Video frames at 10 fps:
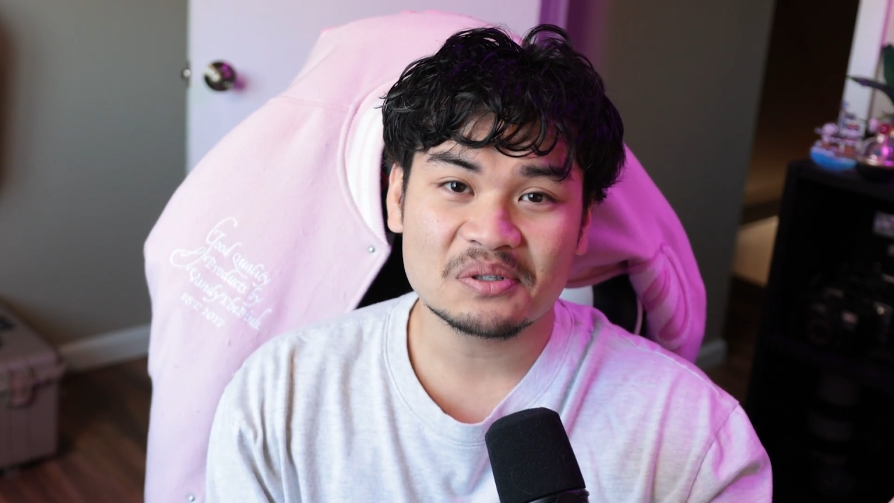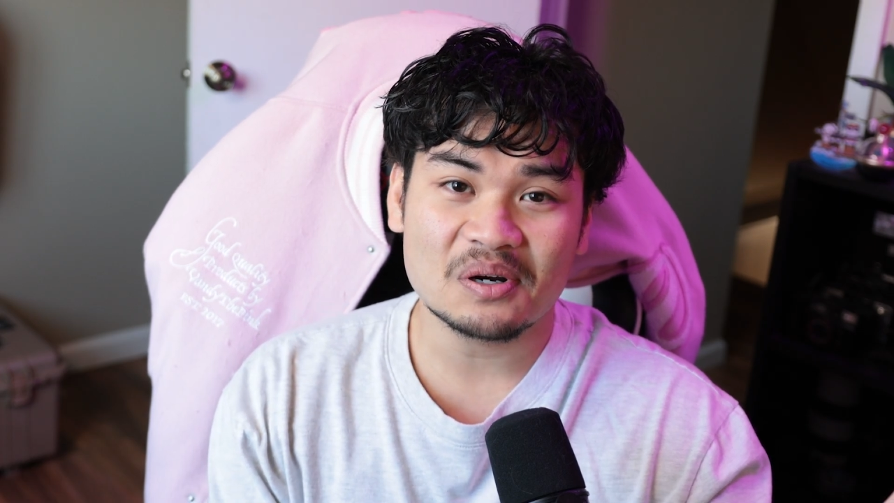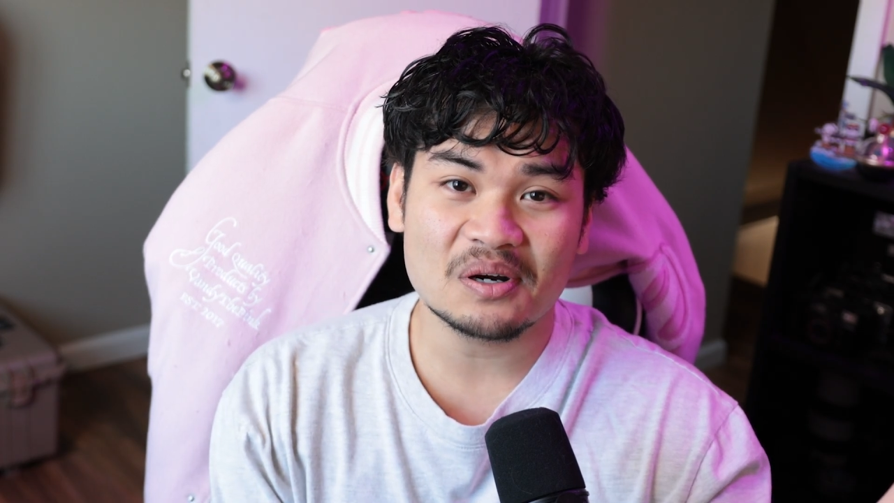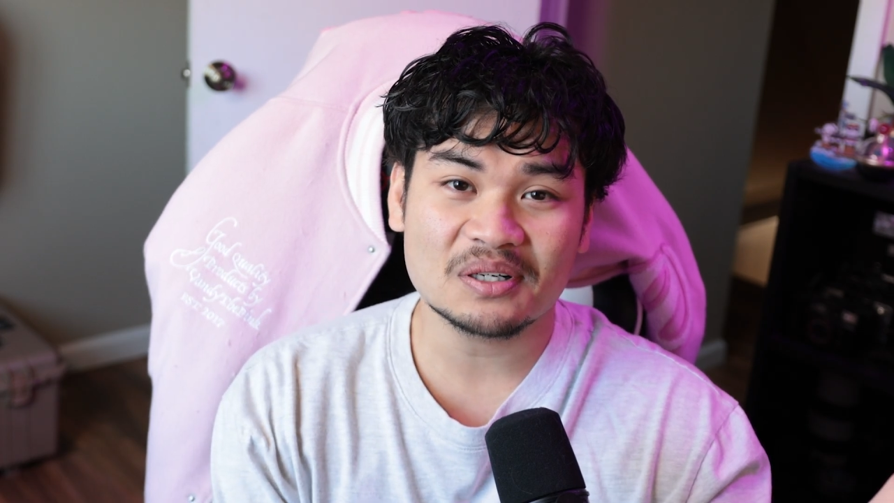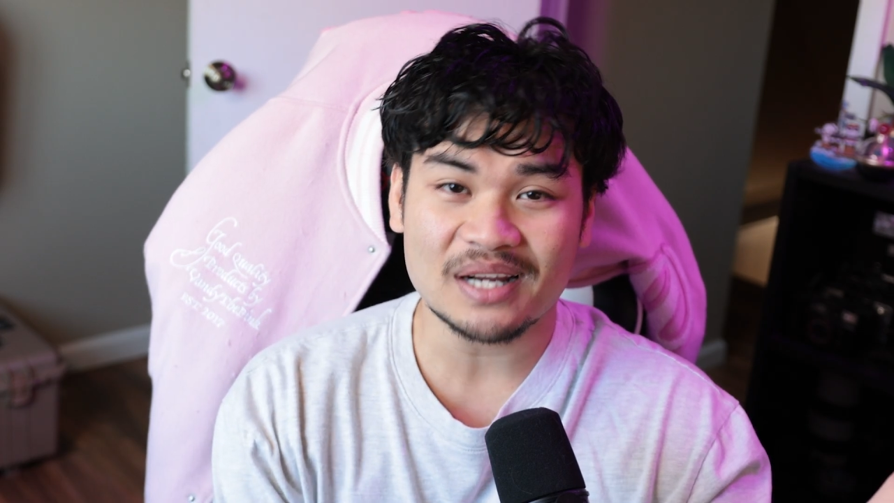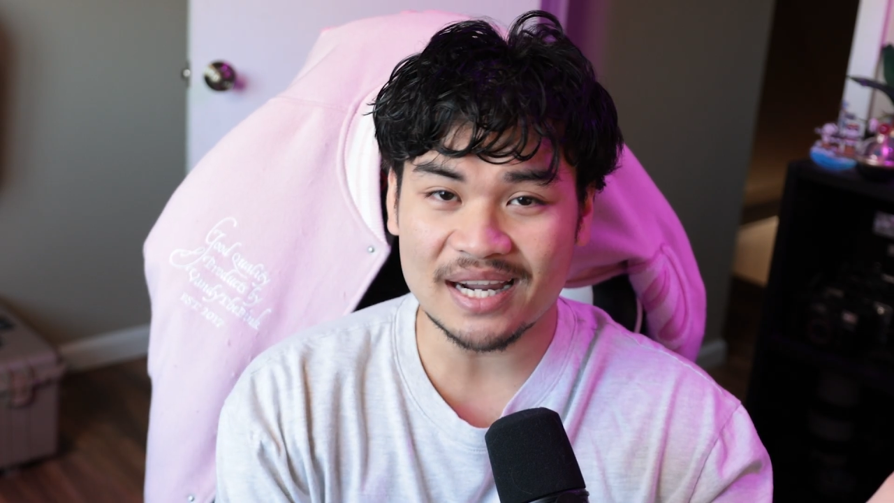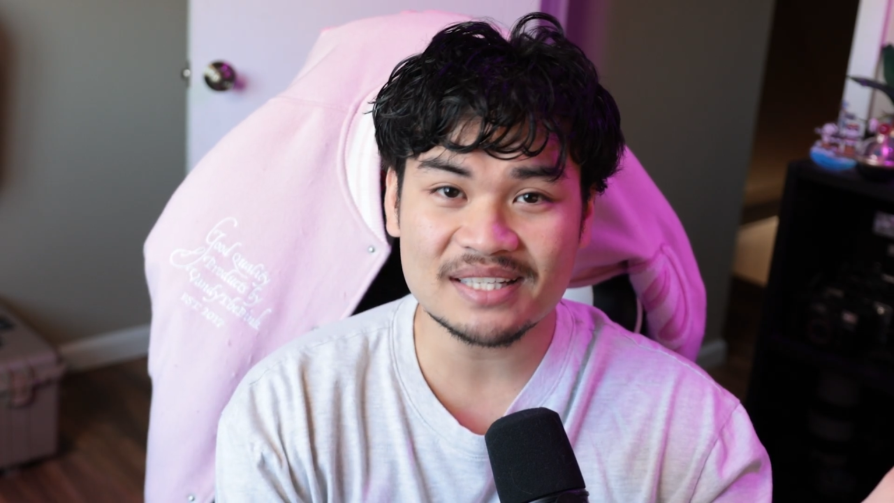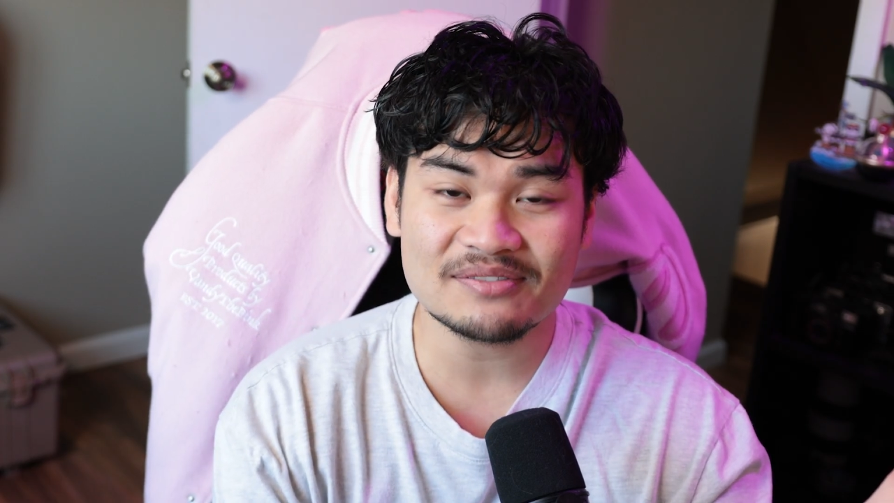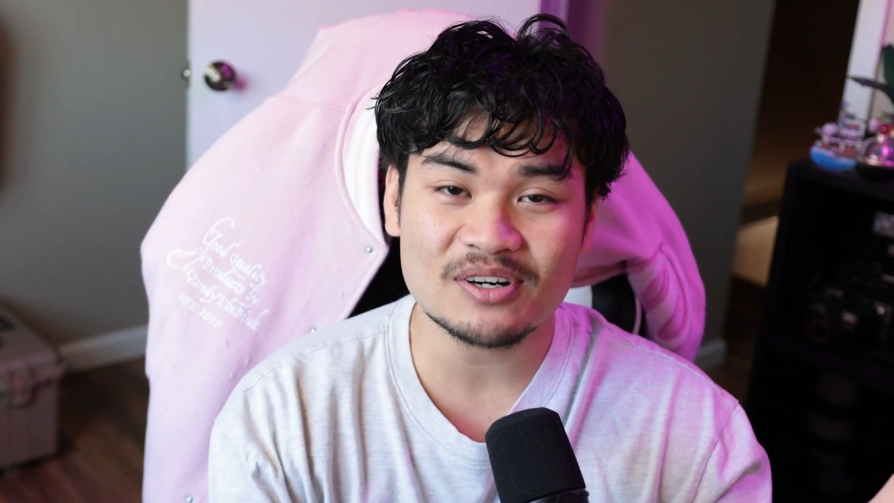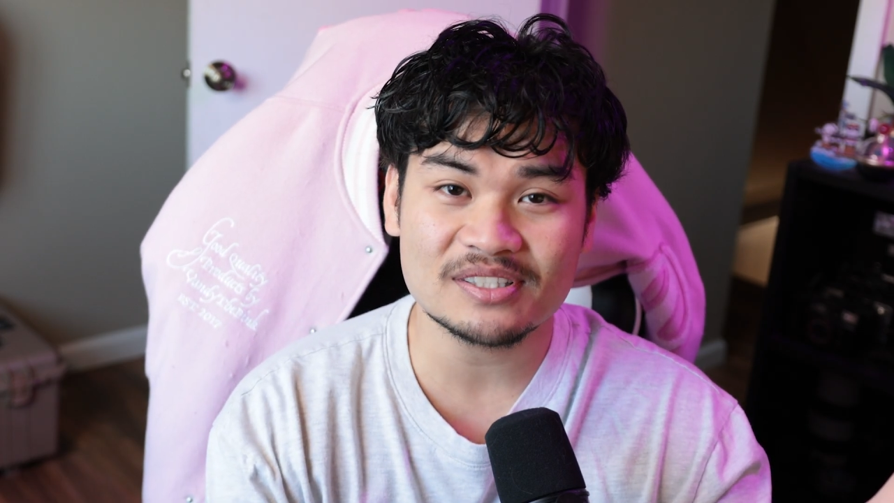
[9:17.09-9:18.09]
are
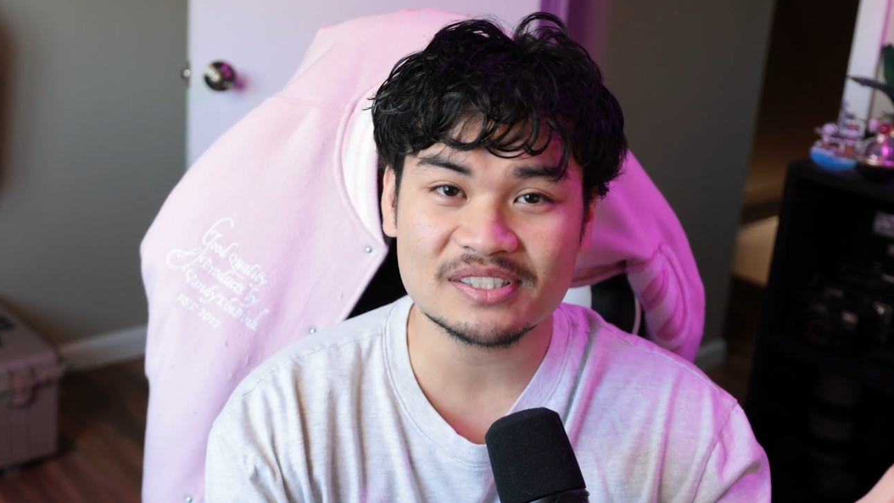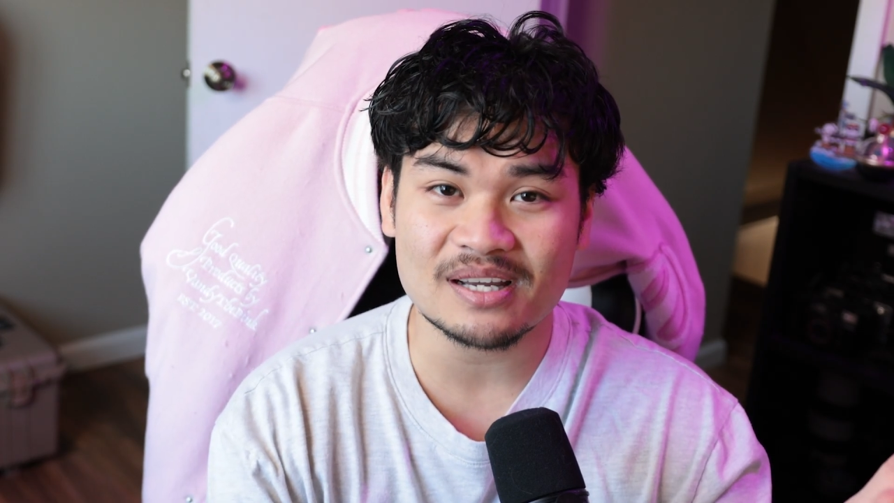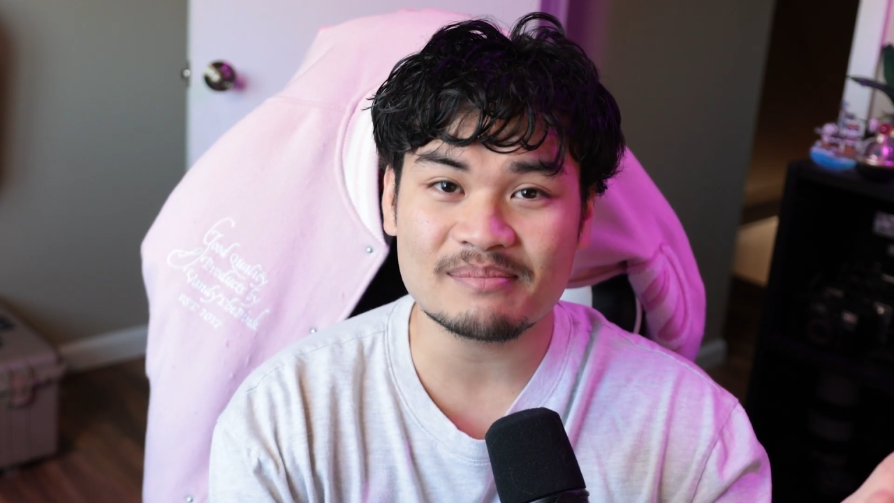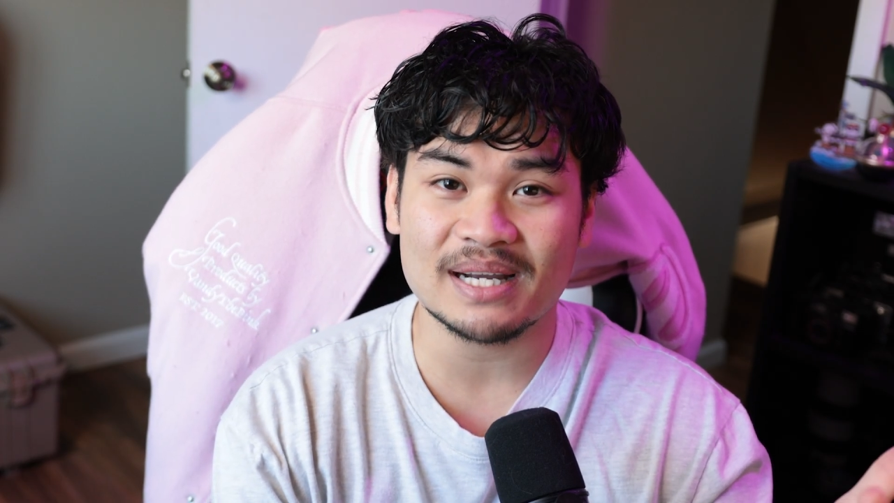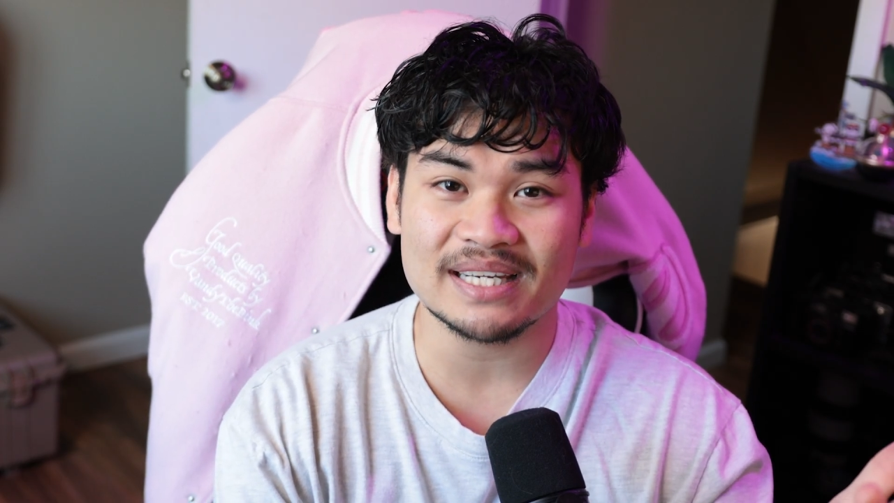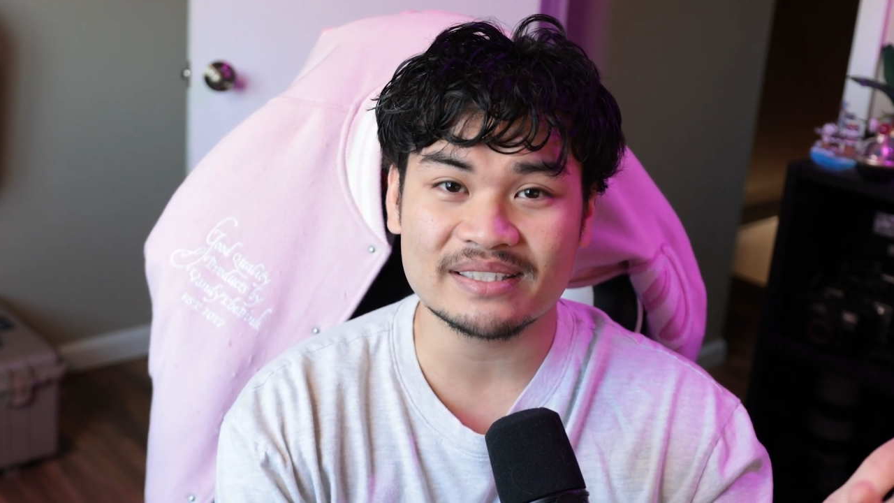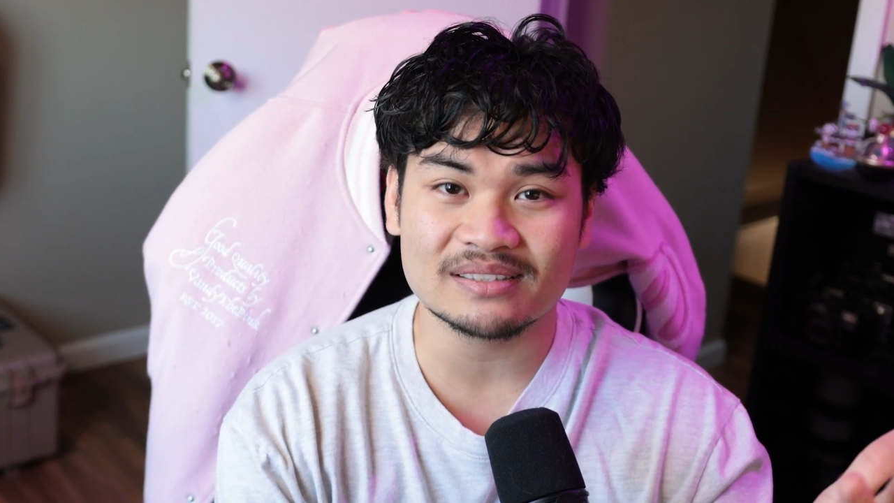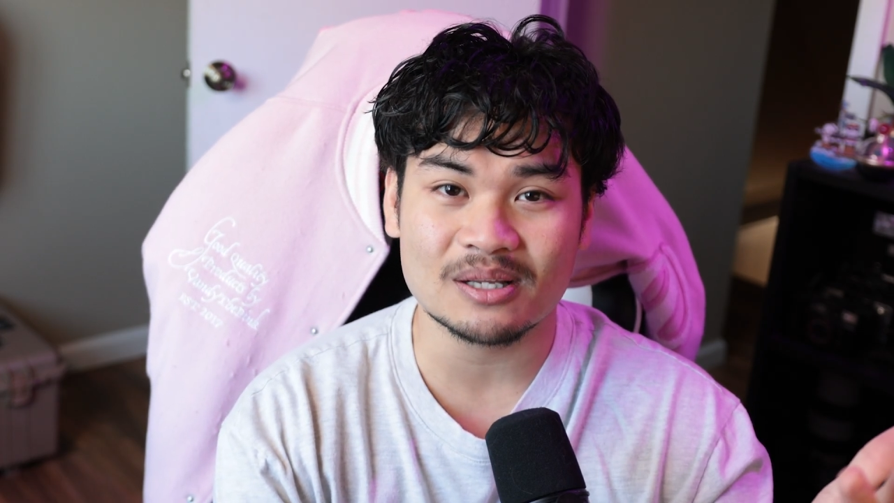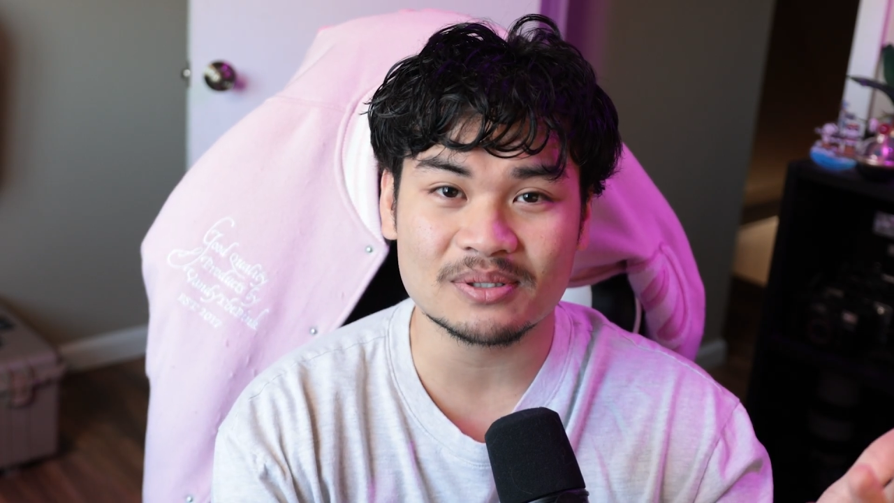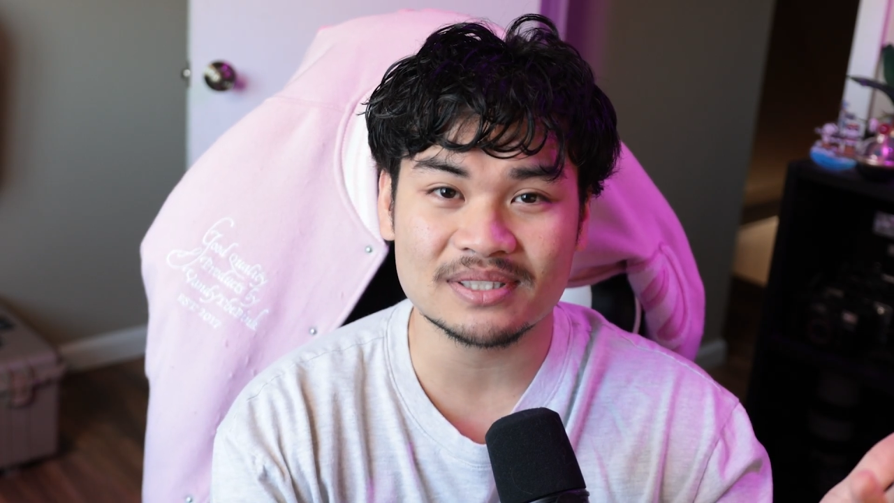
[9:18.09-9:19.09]
kind of hard to come by in the lower